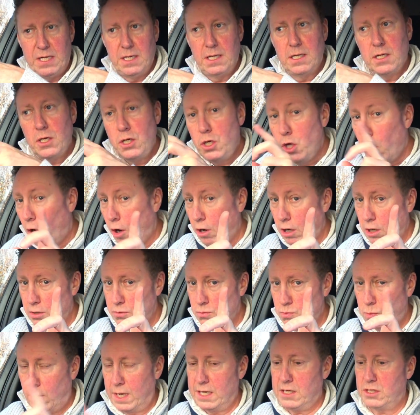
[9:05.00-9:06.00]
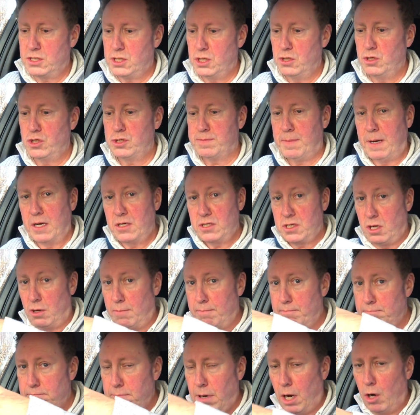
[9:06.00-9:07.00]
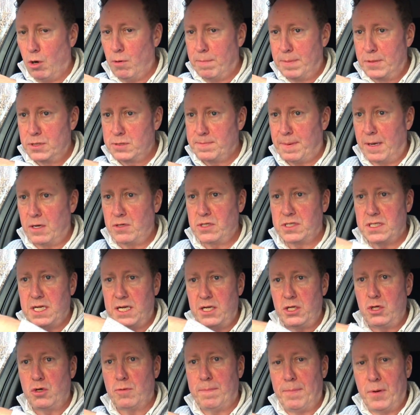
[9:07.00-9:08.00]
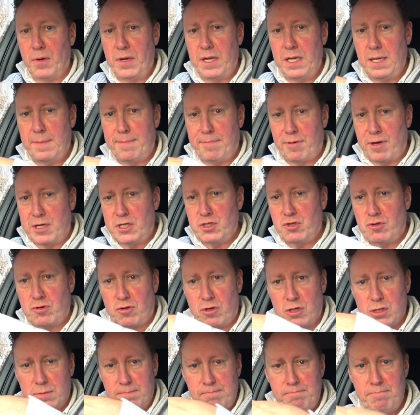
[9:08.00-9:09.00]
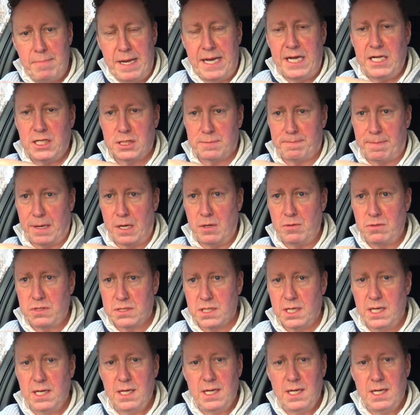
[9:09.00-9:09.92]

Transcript: not on one or two spokes, on multiple spokes, so then you're putting the pressure across many spokes,